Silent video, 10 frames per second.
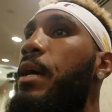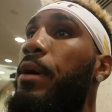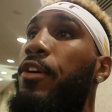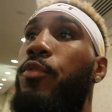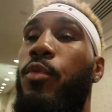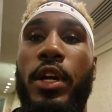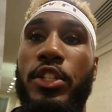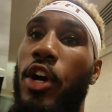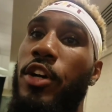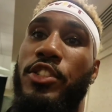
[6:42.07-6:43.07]
But
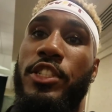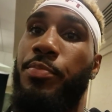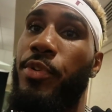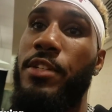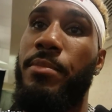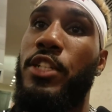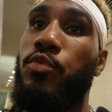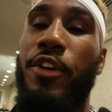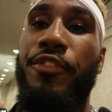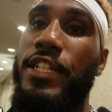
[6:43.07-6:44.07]
it's pretty much
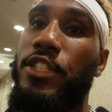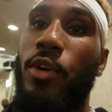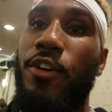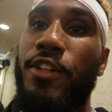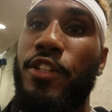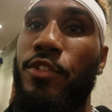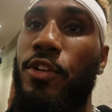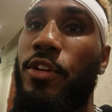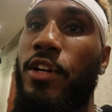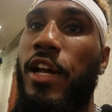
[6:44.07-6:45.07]
one face in
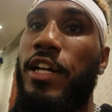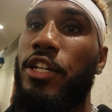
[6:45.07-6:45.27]
154.